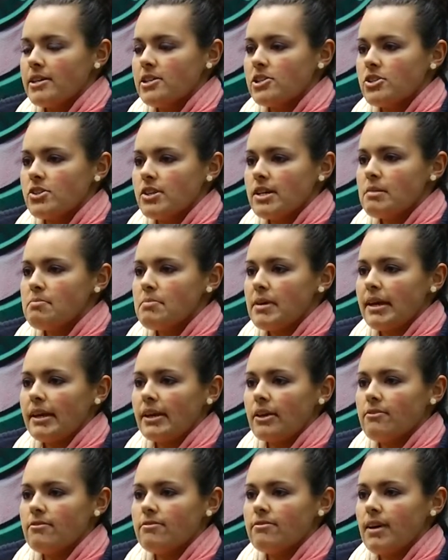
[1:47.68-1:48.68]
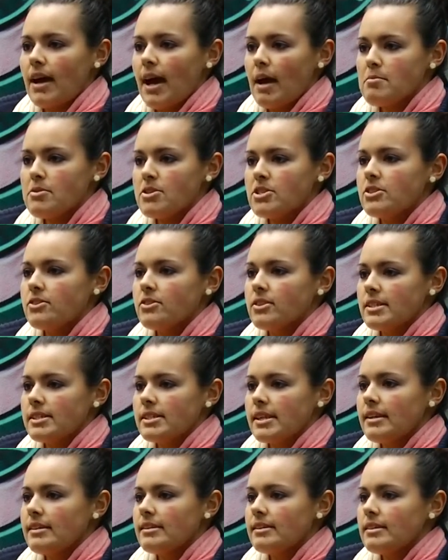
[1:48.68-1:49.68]
history, being of Aboriginal
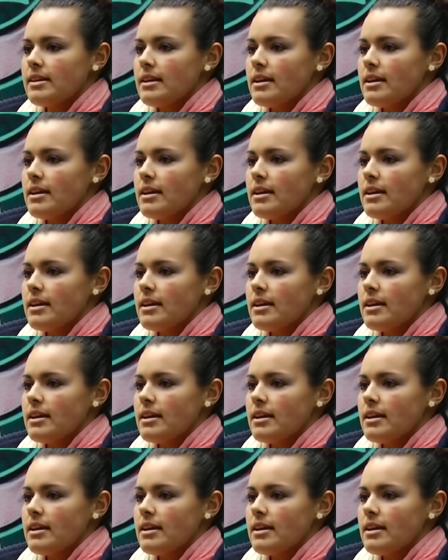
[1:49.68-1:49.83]
descent.